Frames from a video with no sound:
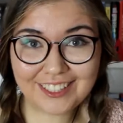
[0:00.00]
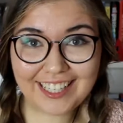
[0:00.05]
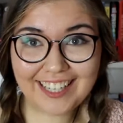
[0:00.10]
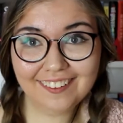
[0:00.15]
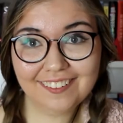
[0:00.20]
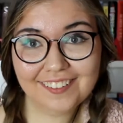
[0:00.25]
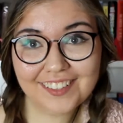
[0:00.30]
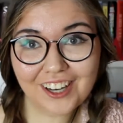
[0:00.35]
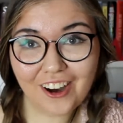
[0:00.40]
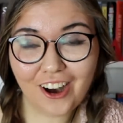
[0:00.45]

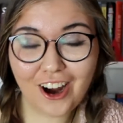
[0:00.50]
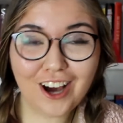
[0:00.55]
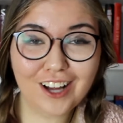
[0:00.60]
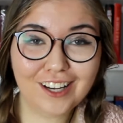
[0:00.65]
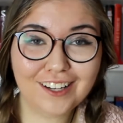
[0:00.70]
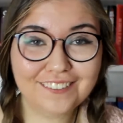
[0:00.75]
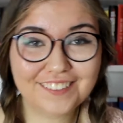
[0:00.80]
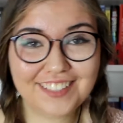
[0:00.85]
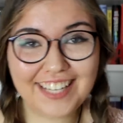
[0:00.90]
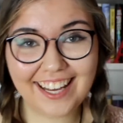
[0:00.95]
after
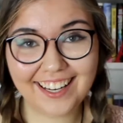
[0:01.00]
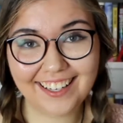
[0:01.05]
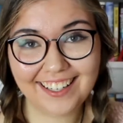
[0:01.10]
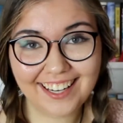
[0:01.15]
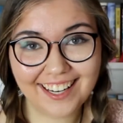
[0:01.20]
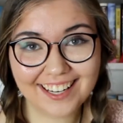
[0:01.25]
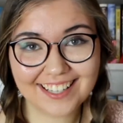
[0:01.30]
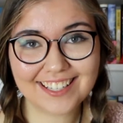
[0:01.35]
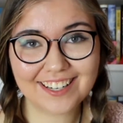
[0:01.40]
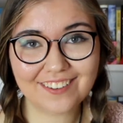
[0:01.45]
all of that
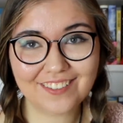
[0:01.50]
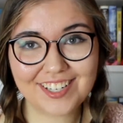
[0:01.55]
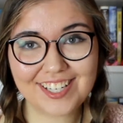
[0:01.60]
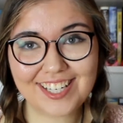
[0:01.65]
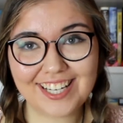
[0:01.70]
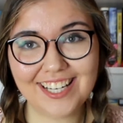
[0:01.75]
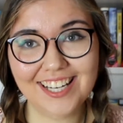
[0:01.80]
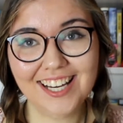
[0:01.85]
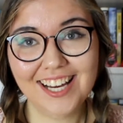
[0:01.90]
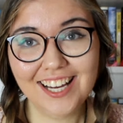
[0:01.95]

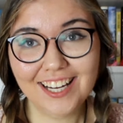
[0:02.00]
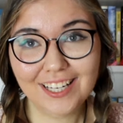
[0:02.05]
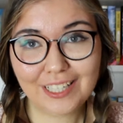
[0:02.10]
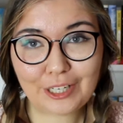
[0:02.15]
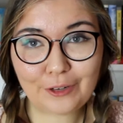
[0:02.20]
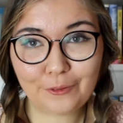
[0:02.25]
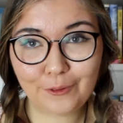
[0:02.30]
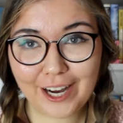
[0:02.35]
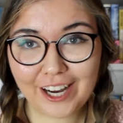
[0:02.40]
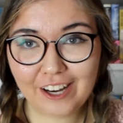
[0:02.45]
negativity,
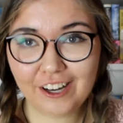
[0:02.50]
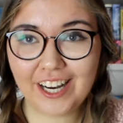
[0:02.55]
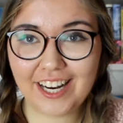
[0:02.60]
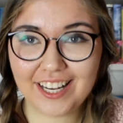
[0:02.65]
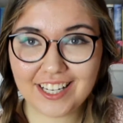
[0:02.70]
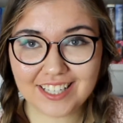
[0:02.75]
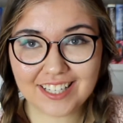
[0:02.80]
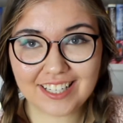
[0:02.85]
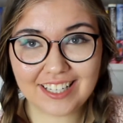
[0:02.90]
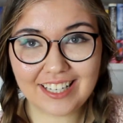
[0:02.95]
there were
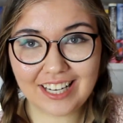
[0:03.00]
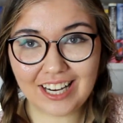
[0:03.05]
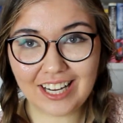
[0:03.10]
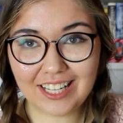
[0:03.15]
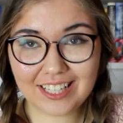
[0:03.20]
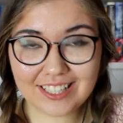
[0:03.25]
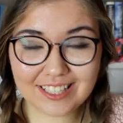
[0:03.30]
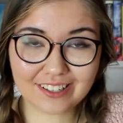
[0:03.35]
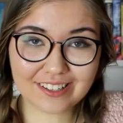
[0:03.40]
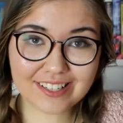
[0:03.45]
actually
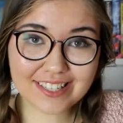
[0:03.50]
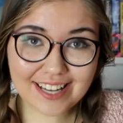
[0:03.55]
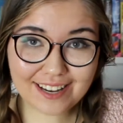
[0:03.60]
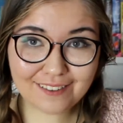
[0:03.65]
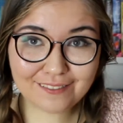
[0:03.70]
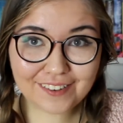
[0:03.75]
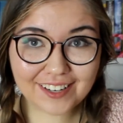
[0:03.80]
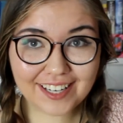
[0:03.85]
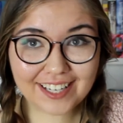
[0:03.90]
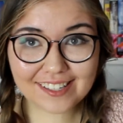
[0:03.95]
also
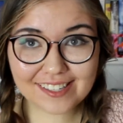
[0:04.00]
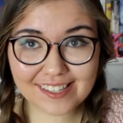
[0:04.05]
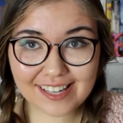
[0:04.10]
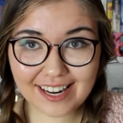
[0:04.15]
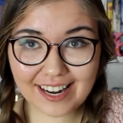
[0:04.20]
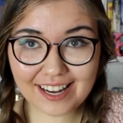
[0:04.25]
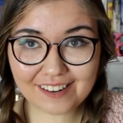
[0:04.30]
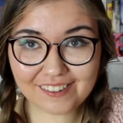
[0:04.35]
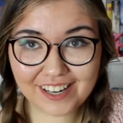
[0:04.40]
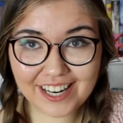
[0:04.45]
some things
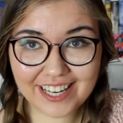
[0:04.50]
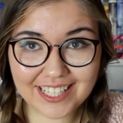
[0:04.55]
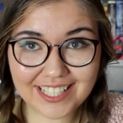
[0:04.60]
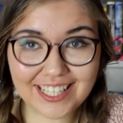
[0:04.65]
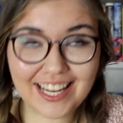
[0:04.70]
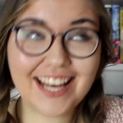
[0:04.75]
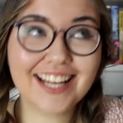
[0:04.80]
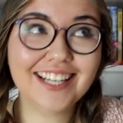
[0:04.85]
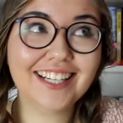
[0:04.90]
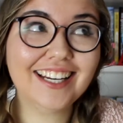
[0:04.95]
that I read
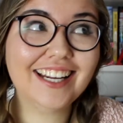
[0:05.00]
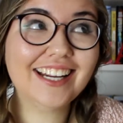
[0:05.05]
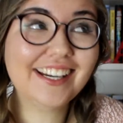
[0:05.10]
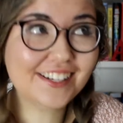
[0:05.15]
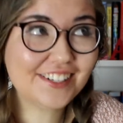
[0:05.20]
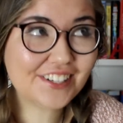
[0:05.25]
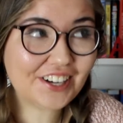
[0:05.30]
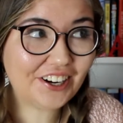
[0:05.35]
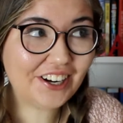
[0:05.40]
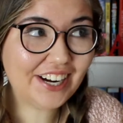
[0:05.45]
and
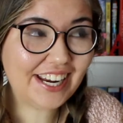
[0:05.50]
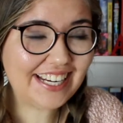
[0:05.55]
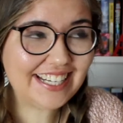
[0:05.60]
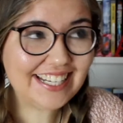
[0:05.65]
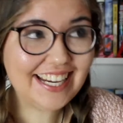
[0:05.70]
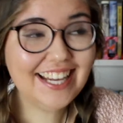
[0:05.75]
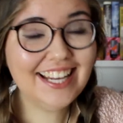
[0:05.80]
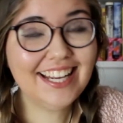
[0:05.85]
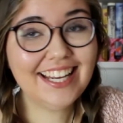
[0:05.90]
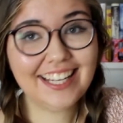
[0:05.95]
enjoyed
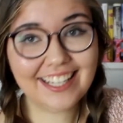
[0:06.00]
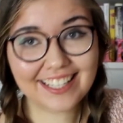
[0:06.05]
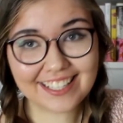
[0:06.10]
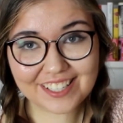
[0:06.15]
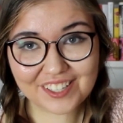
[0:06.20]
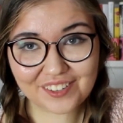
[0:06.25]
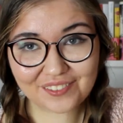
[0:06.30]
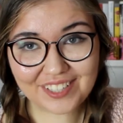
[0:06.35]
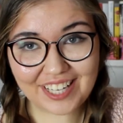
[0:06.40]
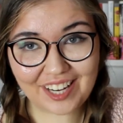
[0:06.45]
in
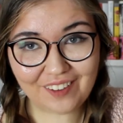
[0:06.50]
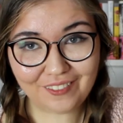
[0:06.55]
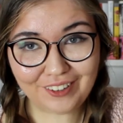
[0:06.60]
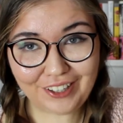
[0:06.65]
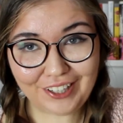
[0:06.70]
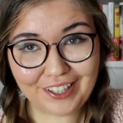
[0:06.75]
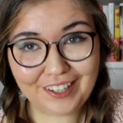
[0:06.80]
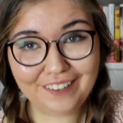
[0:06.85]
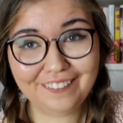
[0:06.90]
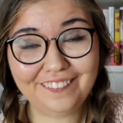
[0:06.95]

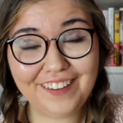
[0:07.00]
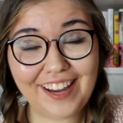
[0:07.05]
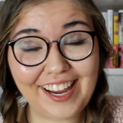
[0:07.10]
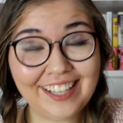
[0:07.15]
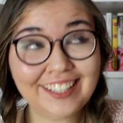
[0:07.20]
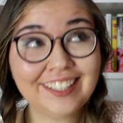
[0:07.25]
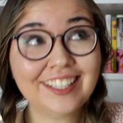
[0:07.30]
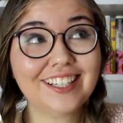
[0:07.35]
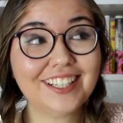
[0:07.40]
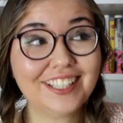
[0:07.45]
September,
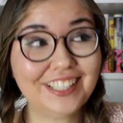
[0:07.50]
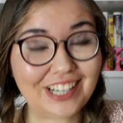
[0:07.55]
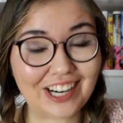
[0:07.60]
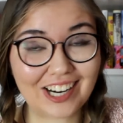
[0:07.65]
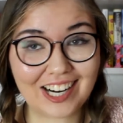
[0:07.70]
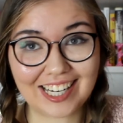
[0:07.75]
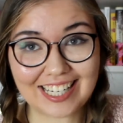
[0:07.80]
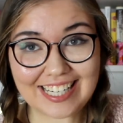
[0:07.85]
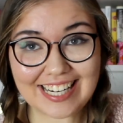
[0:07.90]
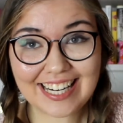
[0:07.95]
thank
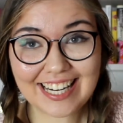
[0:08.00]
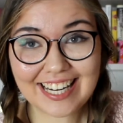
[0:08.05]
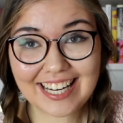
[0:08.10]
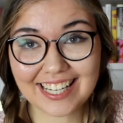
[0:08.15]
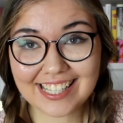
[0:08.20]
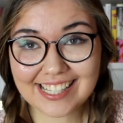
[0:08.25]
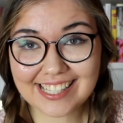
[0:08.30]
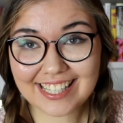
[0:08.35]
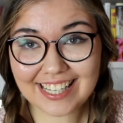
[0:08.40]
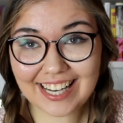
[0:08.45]
God.
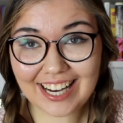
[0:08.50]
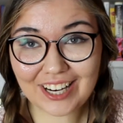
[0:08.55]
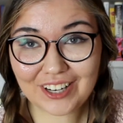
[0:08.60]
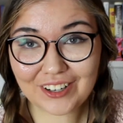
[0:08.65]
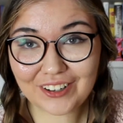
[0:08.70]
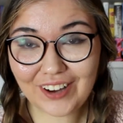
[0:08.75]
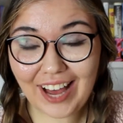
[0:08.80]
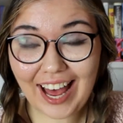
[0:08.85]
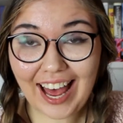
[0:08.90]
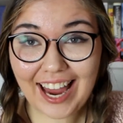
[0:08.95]

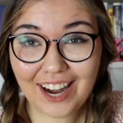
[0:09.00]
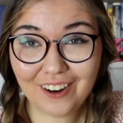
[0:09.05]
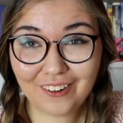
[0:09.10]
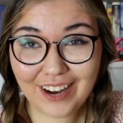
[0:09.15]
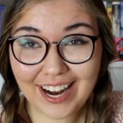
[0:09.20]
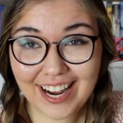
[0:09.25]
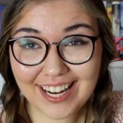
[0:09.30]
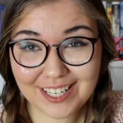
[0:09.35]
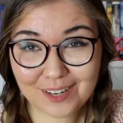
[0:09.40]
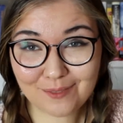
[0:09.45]
So I
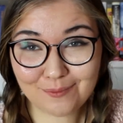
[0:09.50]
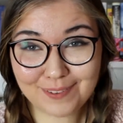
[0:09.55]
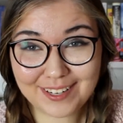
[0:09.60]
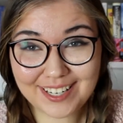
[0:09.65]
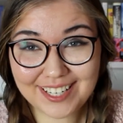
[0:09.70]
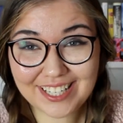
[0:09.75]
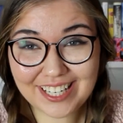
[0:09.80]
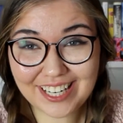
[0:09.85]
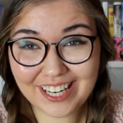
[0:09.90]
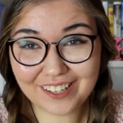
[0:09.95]
read a
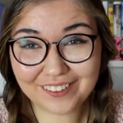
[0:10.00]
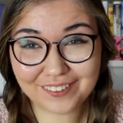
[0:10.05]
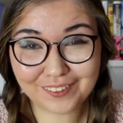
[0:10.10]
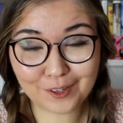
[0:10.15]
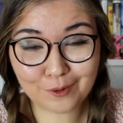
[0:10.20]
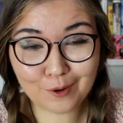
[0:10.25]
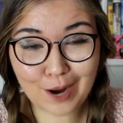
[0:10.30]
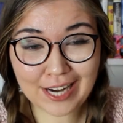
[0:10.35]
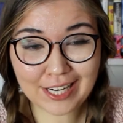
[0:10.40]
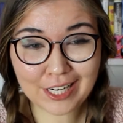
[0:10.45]
bit
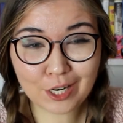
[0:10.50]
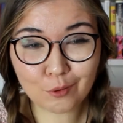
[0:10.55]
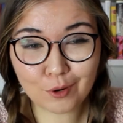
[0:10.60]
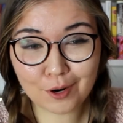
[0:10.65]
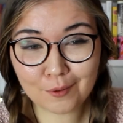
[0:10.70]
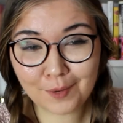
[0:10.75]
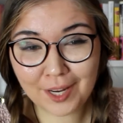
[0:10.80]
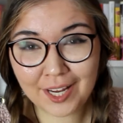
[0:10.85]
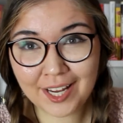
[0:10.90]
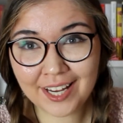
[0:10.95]
of Wonder
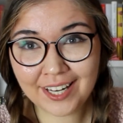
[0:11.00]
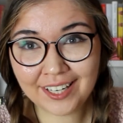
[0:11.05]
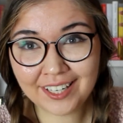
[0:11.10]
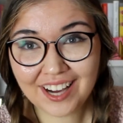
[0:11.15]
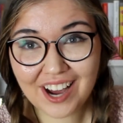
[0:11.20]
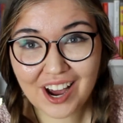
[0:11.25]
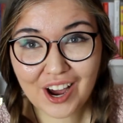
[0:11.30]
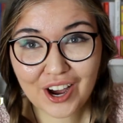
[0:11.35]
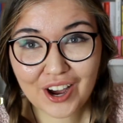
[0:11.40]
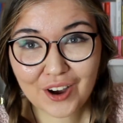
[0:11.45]

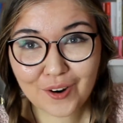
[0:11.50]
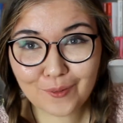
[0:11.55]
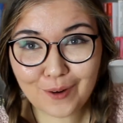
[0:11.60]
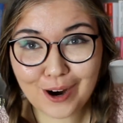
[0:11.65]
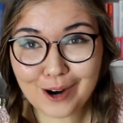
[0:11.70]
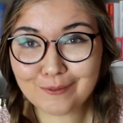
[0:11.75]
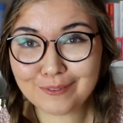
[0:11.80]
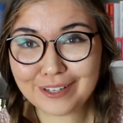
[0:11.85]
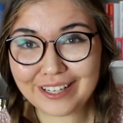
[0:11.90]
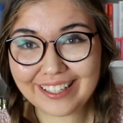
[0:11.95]
Woman,
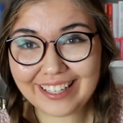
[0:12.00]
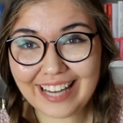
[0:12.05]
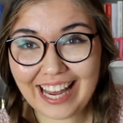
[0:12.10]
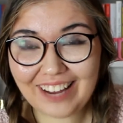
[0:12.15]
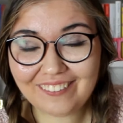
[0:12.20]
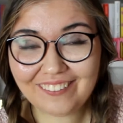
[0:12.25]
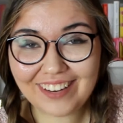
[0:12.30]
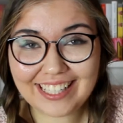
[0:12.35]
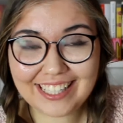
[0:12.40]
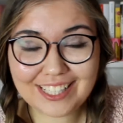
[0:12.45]

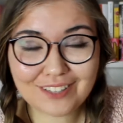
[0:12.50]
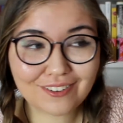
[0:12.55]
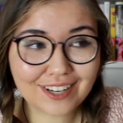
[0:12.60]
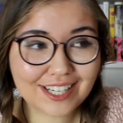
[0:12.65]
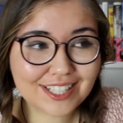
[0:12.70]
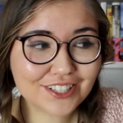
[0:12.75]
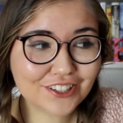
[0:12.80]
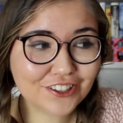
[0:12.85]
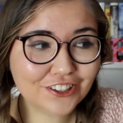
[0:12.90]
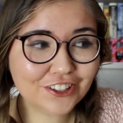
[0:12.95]
Warbringer by Lee
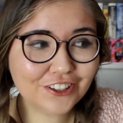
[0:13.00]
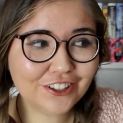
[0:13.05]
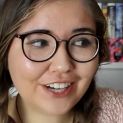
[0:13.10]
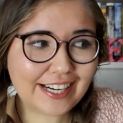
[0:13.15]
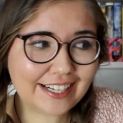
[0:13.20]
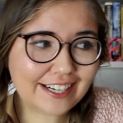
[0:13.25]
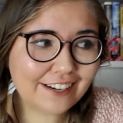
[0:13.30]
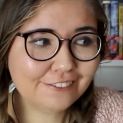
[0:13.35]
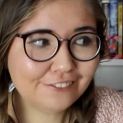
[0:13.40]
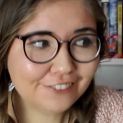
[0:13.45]
Verdugo,
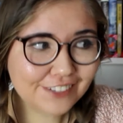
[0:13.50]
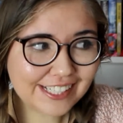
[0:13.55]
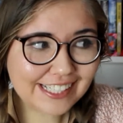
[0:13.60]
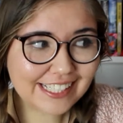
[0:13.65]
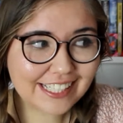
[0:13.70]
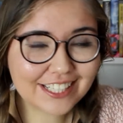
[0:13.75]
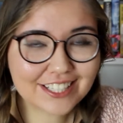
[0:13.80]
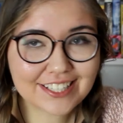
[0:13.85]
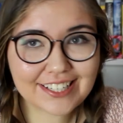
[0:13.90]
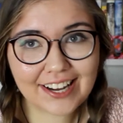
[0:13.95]
and I
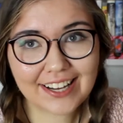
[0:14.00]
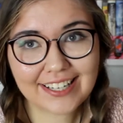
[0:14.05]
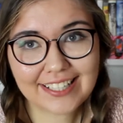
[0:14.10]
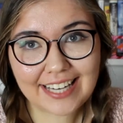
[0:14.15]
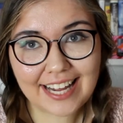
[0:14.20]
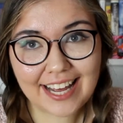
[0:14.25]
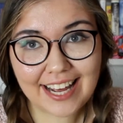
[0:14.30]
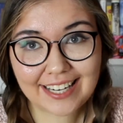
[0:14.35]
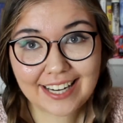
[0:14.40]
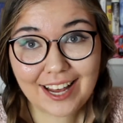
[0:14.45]
really enjoyed
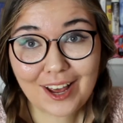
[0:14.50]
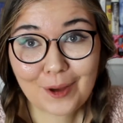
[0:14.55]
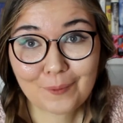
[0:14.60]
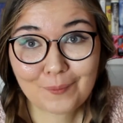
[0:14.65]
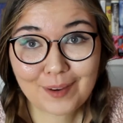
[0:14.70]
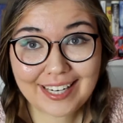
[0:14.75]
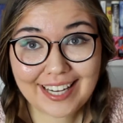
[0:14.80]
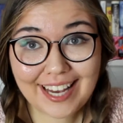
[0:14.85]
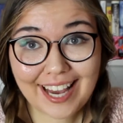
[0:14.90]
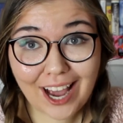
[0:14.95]
that,
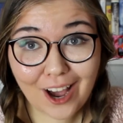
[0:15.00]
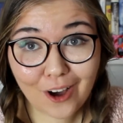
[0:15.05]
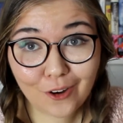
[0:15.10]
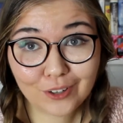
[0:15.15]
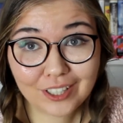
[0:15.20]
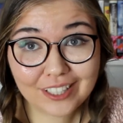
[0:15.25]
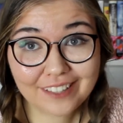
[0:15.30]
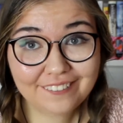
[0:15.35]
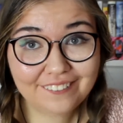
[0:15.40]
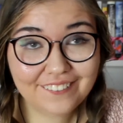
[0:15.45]
but I
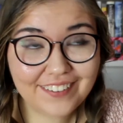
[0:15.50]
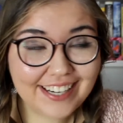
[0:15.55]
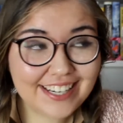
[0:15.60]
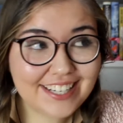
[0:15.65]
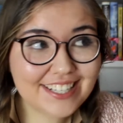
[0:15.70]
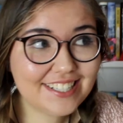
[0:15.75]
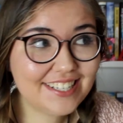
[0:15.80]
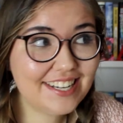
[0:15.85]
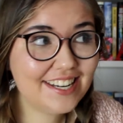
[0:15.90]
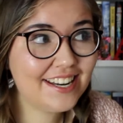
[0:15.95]
only
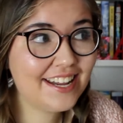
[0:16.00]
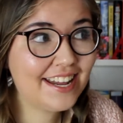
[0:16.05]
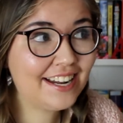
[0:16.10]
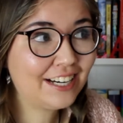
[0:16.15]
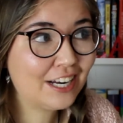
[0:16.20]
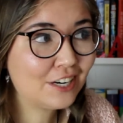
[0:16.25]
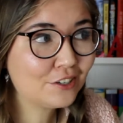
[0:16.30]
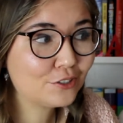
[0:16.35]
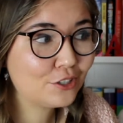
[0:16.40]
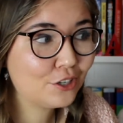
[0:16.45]
finished it
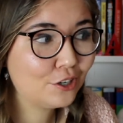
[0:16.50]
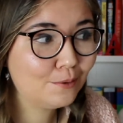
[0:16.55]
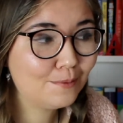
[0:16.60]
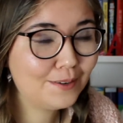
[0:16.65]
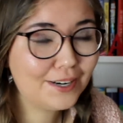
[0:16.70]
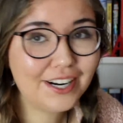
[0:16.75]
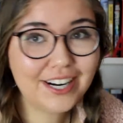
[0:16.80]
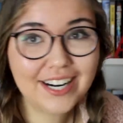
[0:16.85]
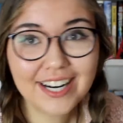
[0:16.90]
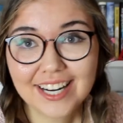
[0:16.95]
in October,